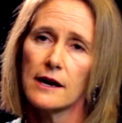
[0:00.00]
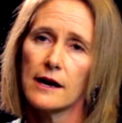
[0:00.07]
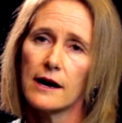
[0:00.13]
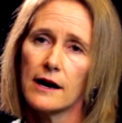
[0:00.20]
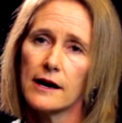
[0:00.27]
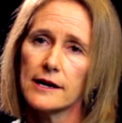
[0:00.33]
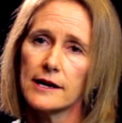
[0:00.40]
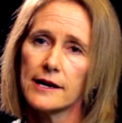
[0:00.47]

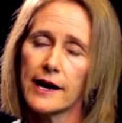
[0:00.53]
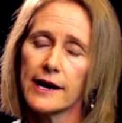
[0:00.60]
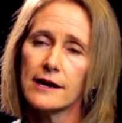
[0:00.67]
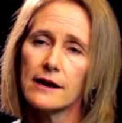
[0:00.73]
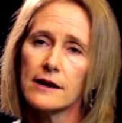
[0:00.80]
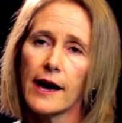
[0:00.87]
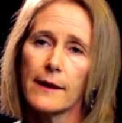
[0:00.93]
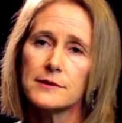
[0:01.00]
Uh, and
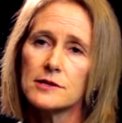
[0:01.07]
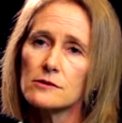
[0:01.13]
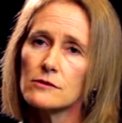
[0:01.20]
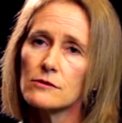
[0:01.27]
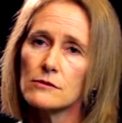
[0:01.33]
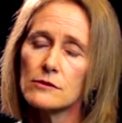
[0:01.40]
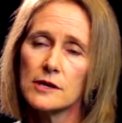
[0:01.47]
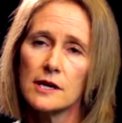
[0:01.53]
I
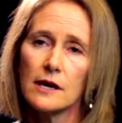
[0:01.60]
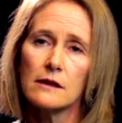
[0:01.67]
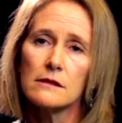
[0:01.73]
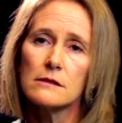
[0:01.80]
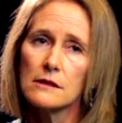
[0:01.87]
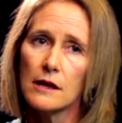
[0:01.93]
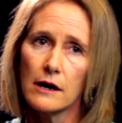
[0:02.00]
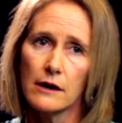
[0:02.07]
absolutely
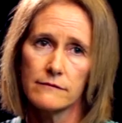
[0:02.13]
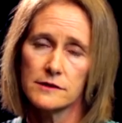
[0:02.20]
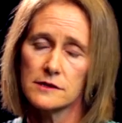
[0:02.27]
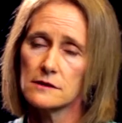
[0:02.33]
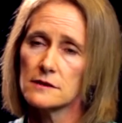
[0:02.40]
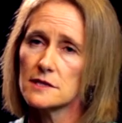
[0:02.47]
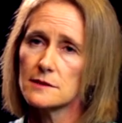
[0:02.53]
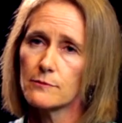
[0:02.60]

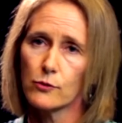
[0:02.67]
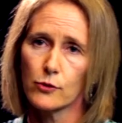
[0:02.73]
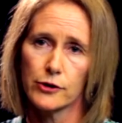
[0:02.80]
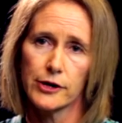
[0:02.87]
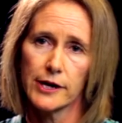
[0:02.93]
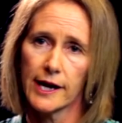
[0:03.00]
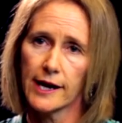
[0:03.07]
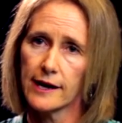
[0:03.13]
loved the
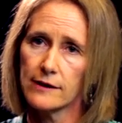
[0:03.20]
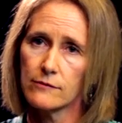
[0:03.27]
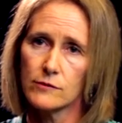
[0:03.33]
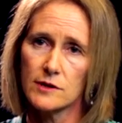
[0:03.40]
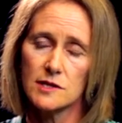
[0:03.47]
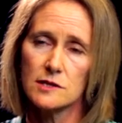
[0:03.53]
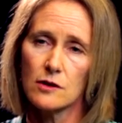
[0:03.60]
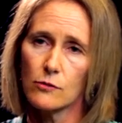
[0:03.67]
sport and
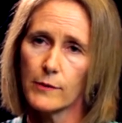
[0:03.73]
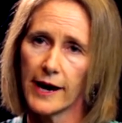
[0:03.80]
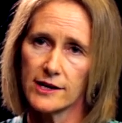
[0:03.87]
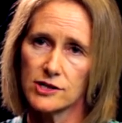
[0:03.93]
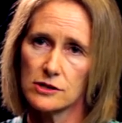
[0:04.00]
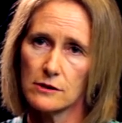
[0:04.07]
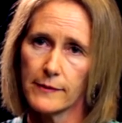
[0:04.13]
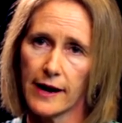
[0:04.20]
was so
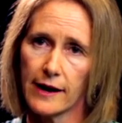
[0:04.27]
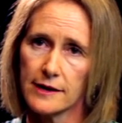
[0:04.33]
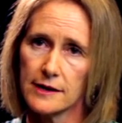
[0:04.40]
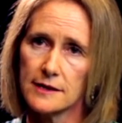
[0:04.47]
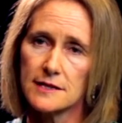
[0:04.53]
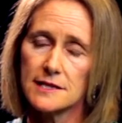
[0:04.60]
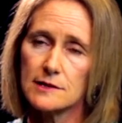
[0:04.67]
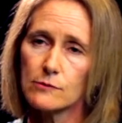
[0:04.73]
passionate about
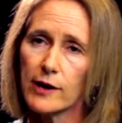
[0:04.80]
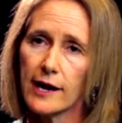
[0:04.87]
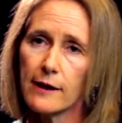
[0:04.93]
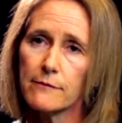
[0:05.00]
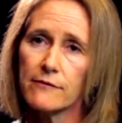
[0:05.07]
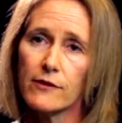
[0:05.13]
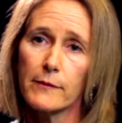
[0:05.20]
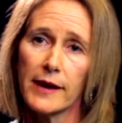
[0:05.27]
it and
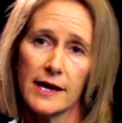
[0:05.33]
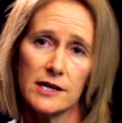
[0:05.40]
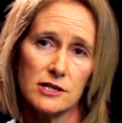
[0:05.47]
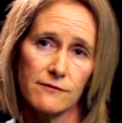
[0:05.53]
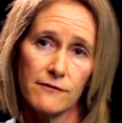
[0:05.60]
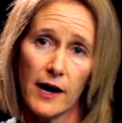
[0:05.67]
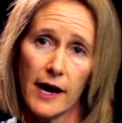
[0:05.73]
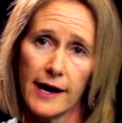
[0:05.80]
swam from age
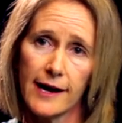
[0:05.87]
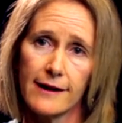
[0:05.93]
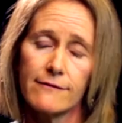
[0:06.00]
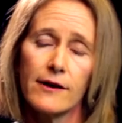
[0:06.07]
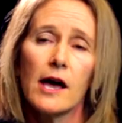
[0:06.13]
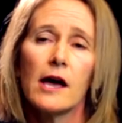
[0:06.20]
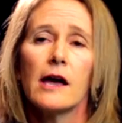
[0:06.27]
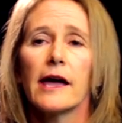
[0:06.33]

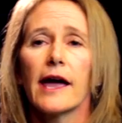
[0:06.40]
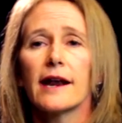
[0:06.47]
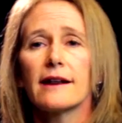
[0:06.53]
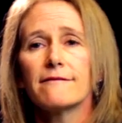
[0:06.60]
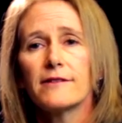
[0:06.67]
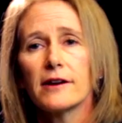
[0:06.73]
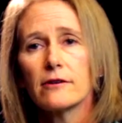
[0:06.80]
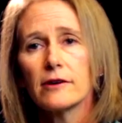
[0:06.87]
five at
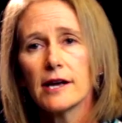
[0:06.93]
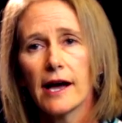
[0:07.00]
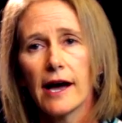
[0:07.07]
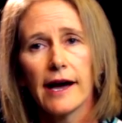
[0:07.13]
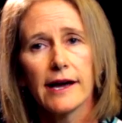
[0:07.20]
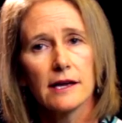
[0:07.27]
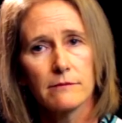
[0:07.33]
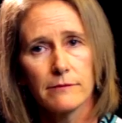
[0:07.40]
a very
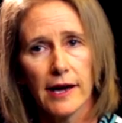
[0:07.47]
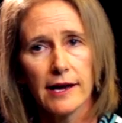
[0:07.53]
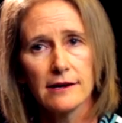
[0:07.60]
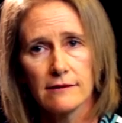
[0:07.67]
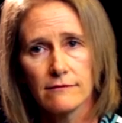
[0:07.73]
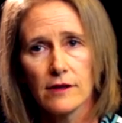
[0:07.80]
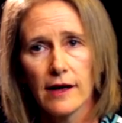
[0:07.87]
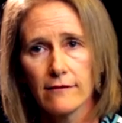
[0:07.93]
high
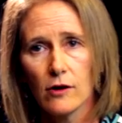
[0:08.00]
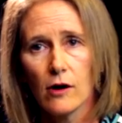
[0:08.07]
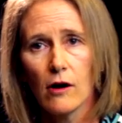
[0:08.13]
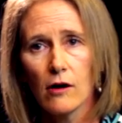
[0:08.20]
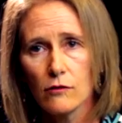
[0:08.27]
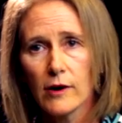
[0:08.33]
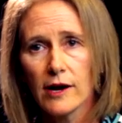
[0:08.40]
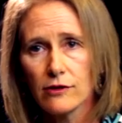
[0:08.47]
competitive level
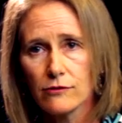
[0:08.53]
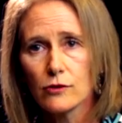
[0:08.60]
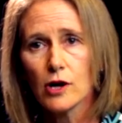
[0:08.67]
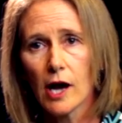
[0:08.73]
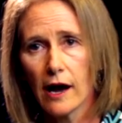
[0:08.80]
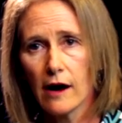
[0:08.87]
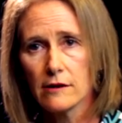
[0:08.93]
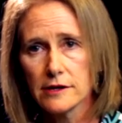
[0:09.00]
all the way through
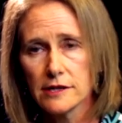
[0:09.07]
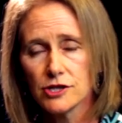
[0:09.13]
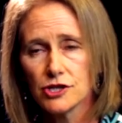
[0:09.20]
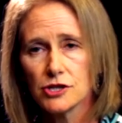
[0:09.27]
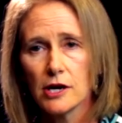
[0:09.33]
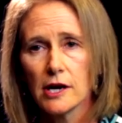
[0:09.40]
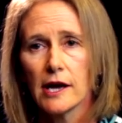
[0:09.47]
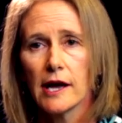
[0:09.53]

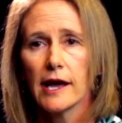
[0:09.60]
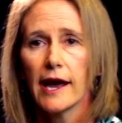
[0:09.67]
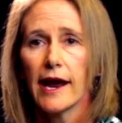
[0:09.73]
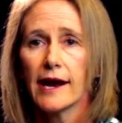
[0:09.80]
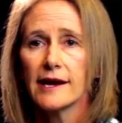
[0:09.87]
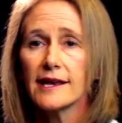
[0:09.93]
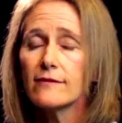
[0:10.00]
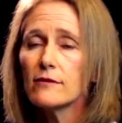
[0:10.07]
college.
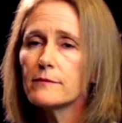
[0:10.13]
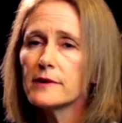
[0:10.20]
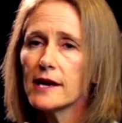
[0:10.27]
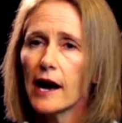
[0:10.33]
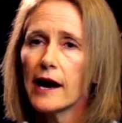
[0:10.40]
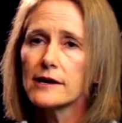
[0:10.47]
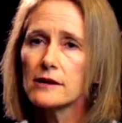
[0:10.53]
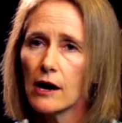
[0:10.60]
And even
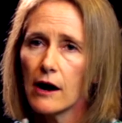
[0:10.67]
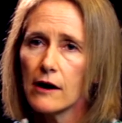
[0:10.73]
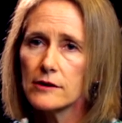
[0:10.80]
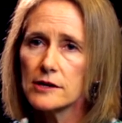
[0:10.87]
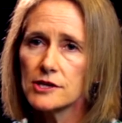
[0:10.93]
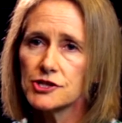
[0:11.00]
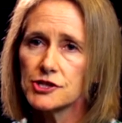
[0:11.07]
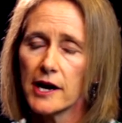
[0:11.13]
beyond
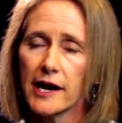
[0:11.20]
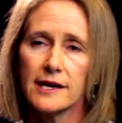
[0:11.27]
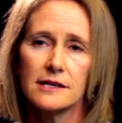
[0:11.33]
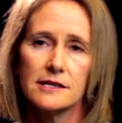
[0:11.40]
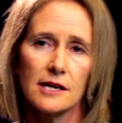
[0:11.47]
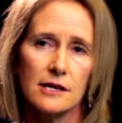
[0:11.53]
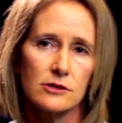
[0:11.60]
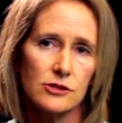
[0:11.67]
college, I
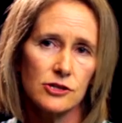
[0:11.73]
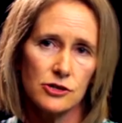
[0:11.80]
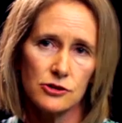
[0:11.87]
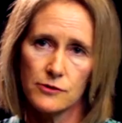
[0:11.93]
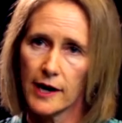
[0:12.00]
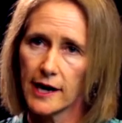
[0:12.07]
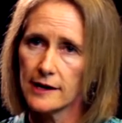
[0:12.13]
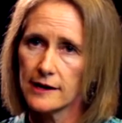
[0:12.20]
continued to
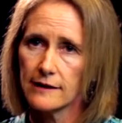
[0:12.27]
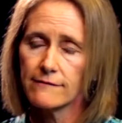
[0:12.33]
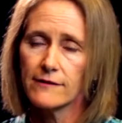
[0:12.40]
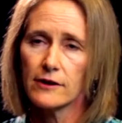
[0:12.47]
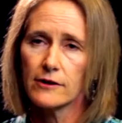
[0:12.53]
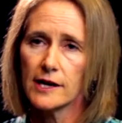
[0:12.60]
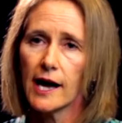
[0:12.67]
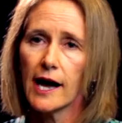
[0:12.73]
train in a
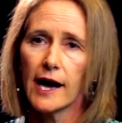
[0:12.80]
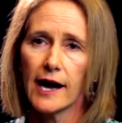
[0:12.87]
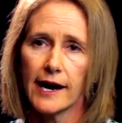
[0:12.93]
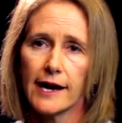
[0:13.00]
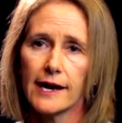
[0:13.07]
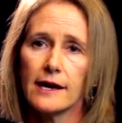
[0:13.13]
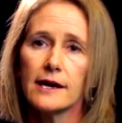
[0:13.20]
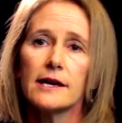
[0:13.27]
very
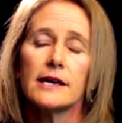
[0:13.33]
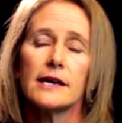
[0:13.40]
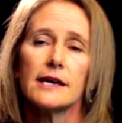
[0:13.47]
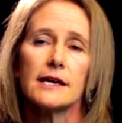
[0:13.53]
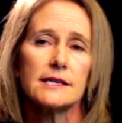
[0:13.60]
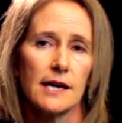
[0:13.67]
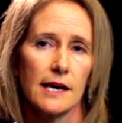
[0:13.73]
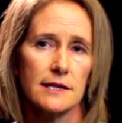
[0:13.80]
high
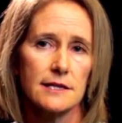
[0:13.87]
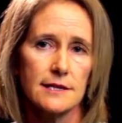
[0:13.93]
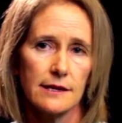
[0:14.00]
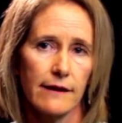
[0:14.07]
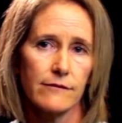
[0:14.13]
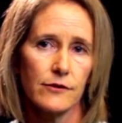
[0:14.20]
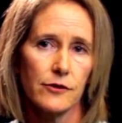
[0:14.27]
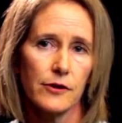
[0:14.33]
intense
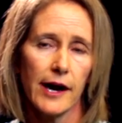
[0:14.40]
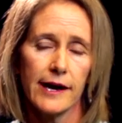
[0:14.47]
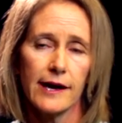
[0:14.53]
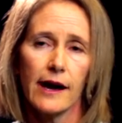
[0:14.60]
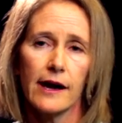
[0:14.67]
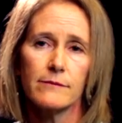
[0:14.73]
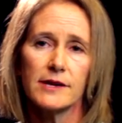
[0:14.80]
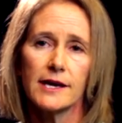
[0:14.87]
level. I,
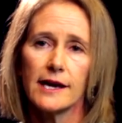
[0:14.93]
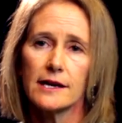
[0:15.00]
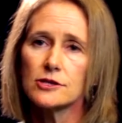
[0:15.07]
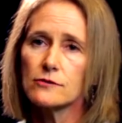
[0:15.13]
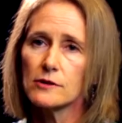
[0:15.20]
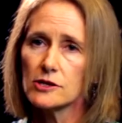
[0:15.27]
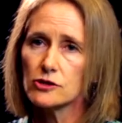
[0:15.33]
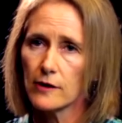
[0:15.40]
I began
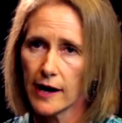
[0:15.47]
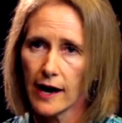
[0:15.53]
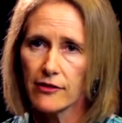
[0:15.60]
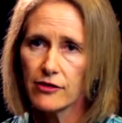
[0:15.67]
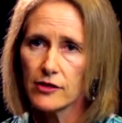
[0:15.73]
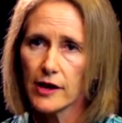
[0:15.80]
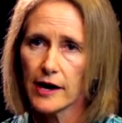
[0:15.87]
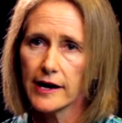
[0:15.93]
doing
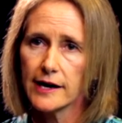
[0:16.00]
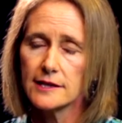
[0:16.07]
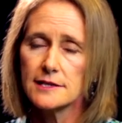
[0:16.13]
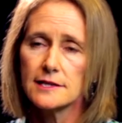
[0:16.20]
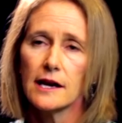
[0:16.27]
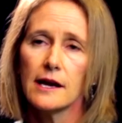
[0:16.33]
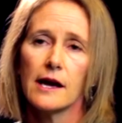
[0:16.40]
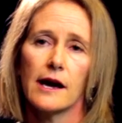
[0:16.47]

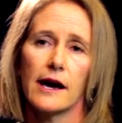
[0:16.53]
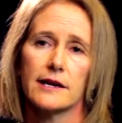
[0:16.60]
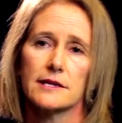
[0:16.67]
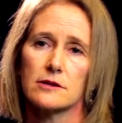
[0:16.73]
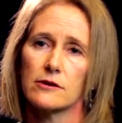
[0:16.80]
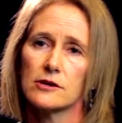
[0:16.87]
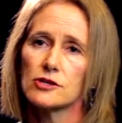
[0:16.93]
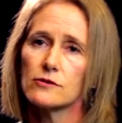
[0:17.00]
triathlons, I
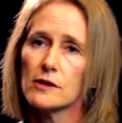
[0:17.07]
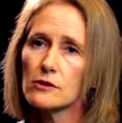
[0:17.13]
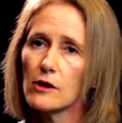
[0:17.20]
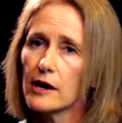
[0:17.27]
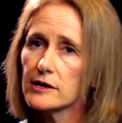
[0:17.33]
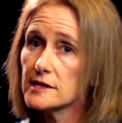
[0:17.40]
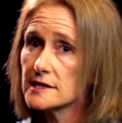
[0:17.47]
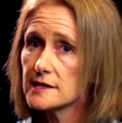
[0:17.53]
started doing
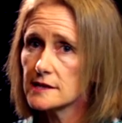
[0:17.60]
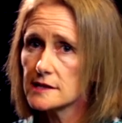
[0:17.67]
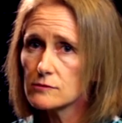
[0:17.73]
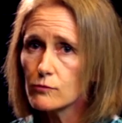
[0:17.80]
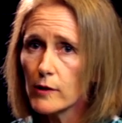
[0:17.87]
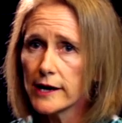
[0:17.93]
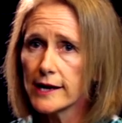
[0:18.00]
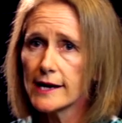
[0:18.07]
long
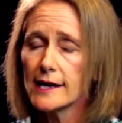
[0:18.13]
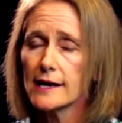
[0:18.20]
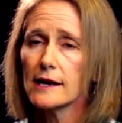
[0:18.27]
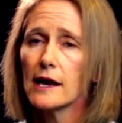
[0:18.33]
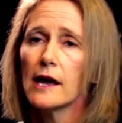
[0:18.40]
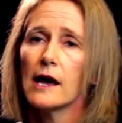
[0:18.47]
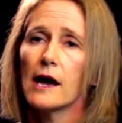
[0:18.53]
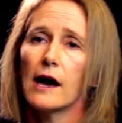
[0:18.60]
distance
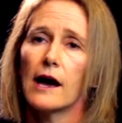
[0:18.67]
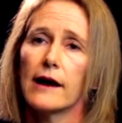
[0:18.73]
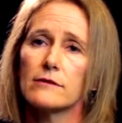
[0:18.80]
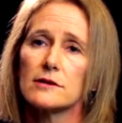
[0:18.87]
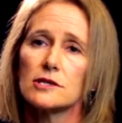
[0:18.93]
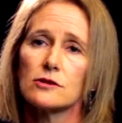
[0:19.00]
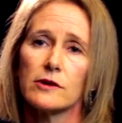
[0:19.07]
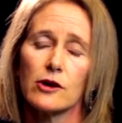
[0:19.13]
running, I
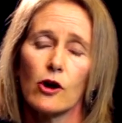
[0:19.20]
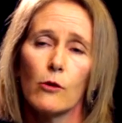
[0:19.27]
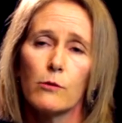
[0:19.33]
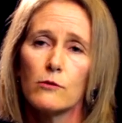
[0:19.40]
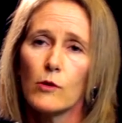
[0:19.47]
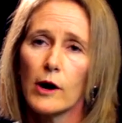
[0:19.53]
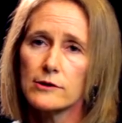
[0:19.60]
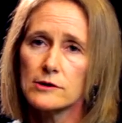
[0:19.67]
was doing
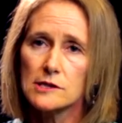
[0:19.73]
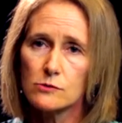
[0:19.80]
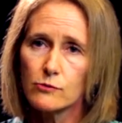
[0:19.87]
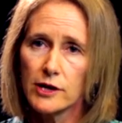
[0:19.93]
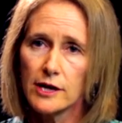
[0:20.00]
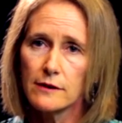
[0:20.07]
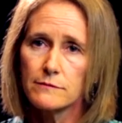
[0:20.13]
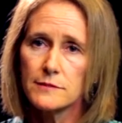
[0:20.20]
open water
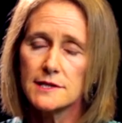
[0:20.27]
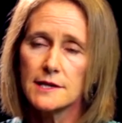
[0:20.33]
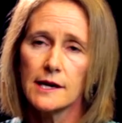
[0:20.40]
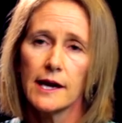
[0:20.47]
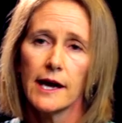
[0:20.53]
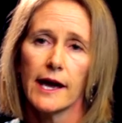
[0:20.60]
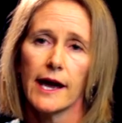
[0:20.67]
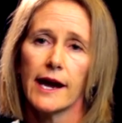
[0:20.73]
swims,
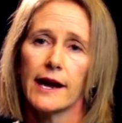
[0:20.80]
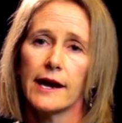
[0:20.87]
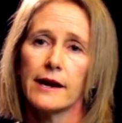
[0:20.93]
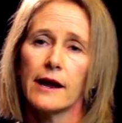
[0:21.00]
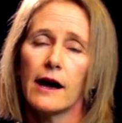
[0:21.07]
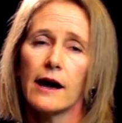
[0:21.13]
and